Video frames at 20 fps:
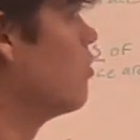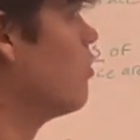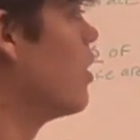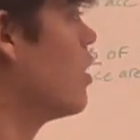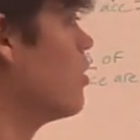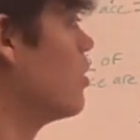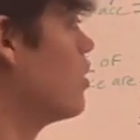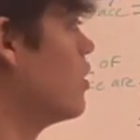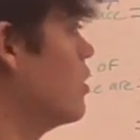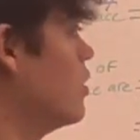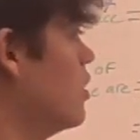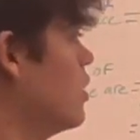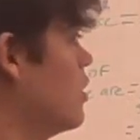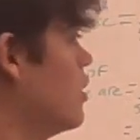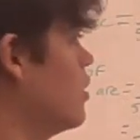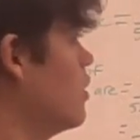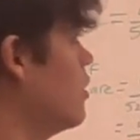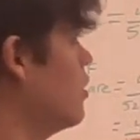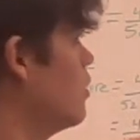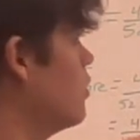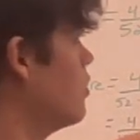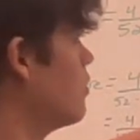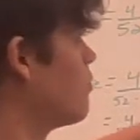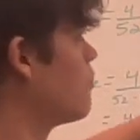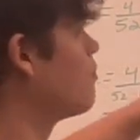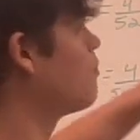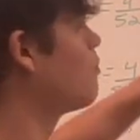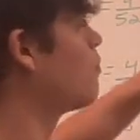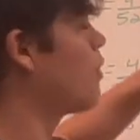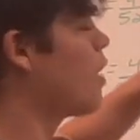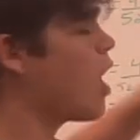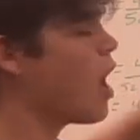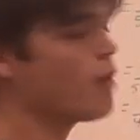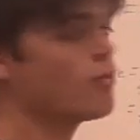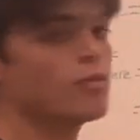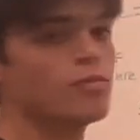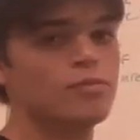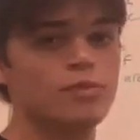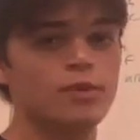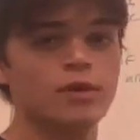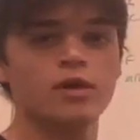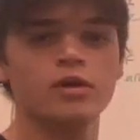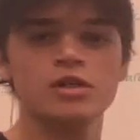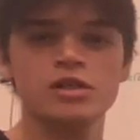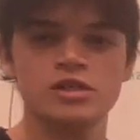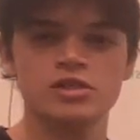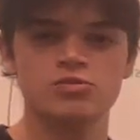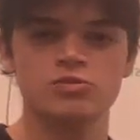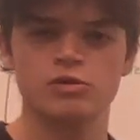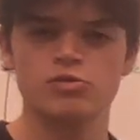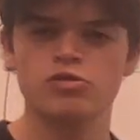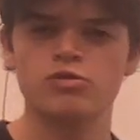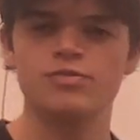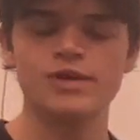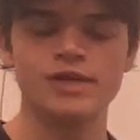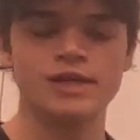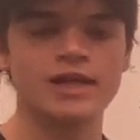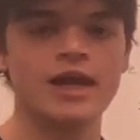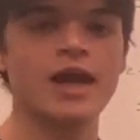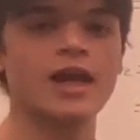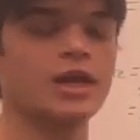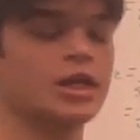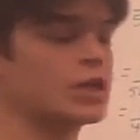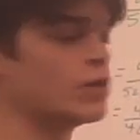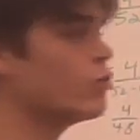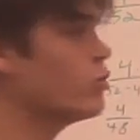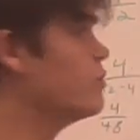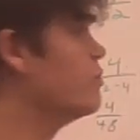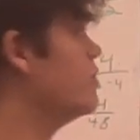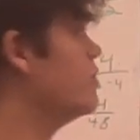Well, the probabilities we would be getting would